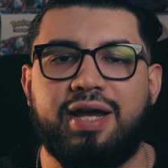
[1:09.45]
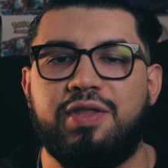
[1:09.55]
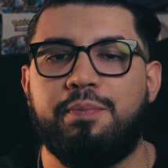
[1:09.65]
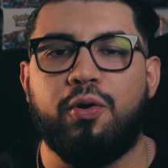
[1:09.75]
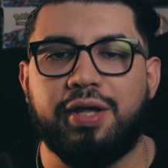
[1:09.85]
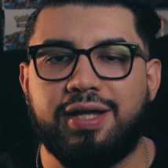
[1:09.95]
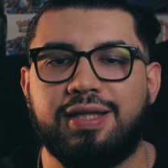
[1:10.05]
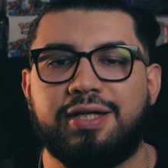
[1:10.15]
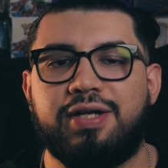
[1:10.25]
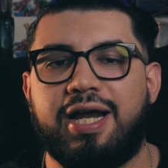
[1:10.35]
have the Poke
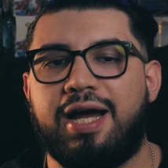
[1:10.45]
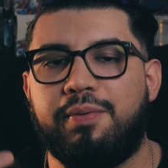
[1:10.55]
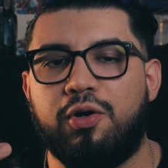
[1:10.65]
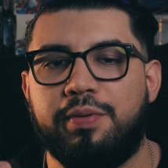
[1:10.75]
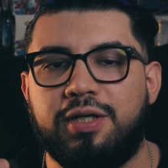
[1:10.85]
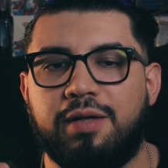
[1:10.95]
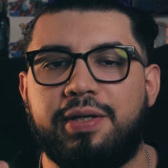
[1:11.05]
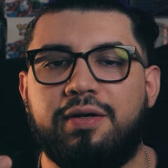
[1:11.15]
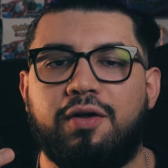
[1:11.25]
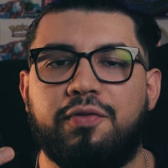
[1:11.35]
Collector app open up
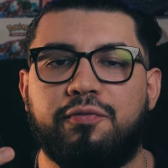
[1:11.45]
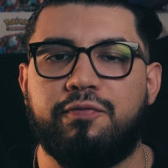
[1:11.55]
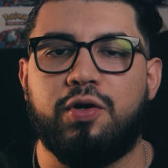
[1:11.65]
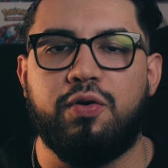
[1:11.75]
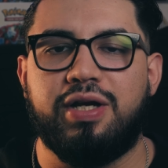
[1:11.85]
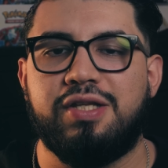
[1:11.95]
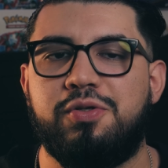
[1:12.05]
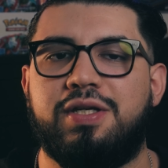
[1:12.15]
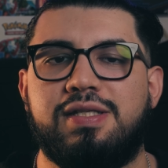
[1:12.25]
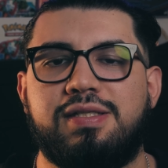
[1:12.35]
here on the phone. As
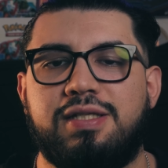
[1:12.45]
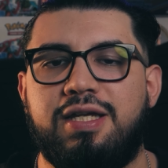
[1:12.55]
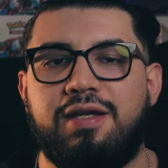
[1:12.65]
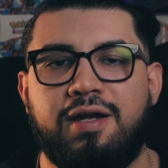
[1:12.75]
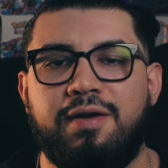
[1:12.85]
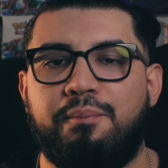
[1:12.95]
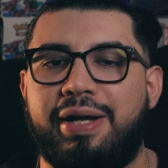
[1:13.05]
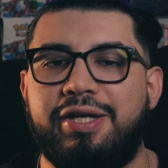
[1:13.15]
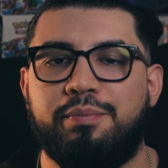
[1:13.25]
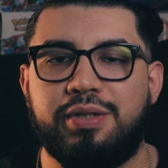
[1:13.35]
you can see,
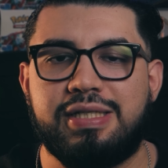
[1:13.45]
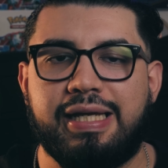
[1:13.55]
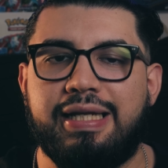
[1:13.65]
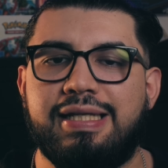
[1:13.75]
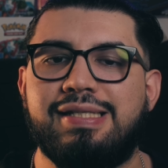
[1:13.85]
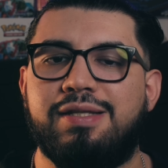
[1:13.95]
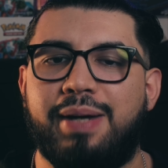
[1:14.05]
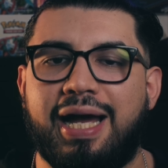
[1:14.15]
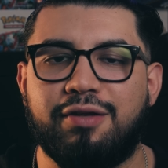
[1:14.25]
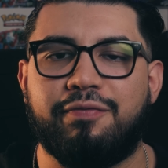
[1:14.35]
my number 10 is the
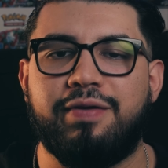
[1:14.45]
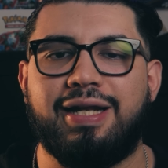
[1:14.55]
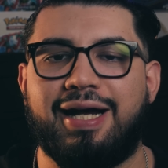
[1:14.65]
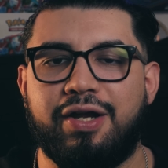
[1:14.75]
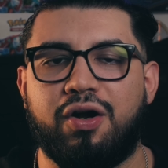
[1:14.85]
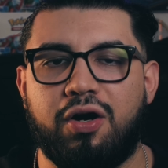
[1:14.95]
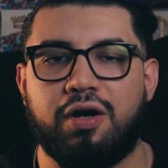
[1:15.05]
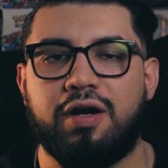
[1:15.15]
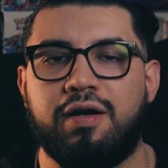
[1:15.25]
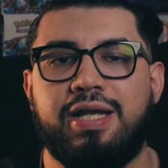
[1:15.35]
Paldean
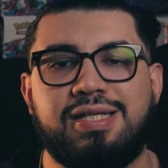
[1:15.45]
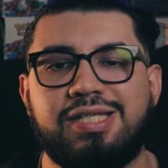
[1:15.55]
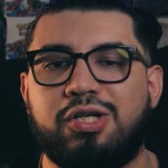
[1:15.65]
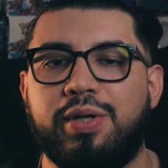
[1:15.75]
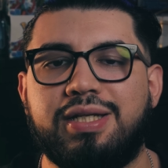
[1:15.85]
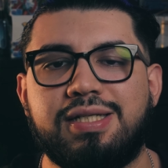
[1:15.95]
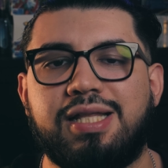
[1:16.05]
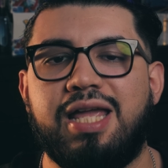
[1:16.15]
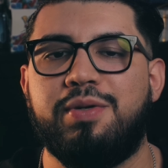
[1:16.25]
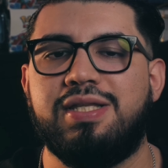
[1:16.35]
IR. And just a quick
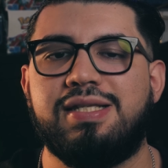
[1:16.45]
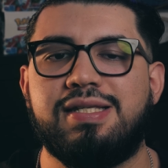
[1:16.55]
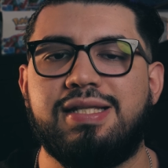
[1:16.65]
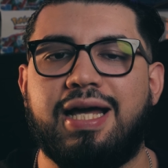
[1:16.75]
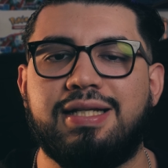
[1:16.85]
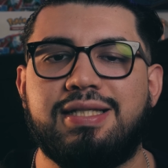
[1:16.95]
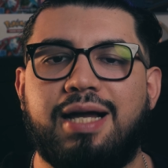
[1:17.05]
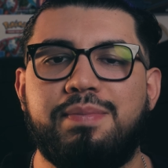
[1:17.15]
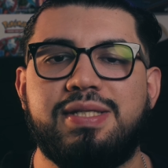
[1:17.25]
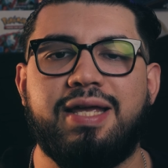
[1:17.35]
disclaimer, this is not a
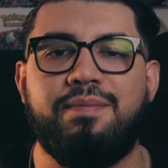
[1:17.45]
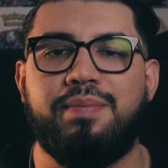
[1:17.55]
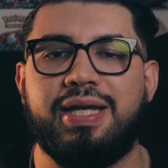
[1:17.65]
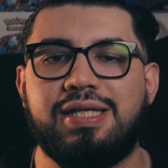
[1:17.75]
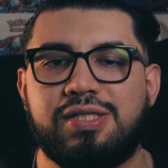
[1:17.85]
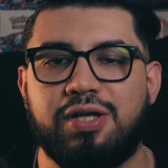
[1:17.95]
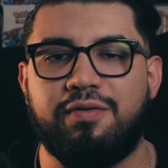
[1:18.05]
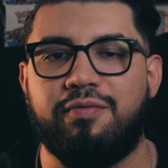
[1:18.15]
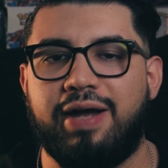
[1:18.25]
top 10 based on